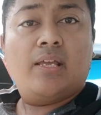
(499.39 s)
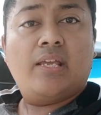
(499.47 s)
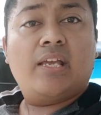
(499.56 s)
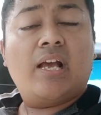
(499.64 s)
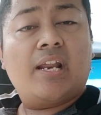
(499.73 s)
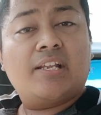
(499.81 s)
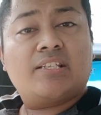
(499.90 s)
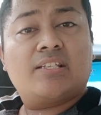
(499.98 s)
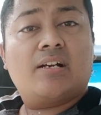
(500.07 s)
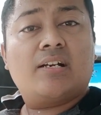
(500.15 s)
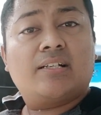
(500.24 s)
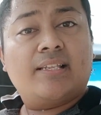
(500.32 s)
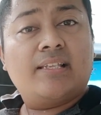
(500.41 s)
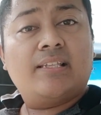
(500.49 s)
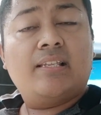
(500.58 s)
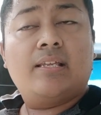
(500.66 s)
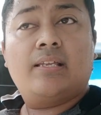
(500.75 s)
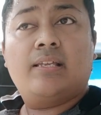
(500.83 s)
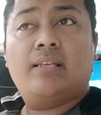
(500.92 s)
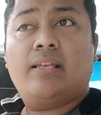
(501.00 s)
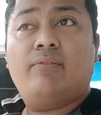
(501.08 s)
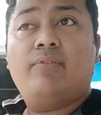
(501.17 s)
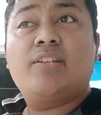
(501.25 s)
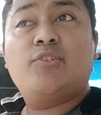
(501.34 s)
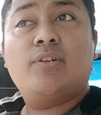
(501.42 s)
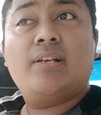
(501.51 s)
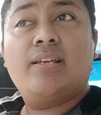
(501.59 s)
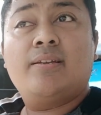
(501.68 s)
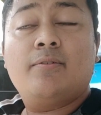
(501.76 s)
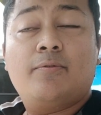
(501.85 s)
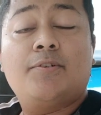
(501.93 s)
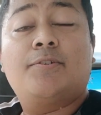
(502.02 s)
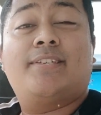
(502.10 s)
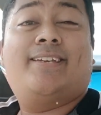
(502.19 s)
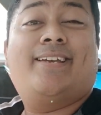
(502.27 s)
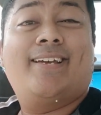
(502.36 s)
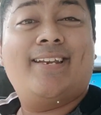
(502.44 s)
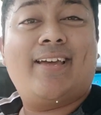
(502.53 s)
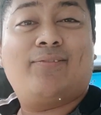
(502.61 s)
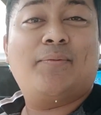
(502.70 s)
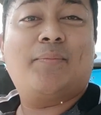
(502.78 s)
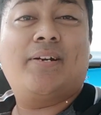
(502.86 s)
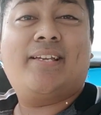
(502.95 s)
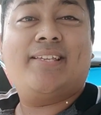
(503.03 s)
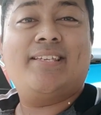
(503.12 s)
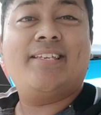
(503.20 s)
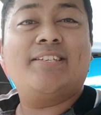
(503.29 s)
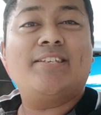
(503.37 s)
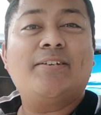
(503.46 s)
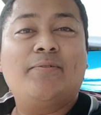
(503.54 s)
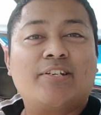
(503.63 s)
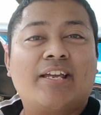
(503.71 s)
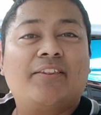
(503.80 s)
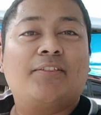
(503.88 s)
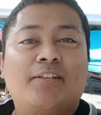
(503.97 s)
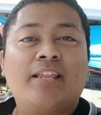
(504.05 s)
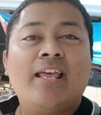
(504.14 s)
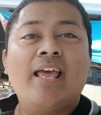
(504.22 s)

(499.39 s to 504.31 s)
He got it started eventually using an aftermarket ECU, which I thought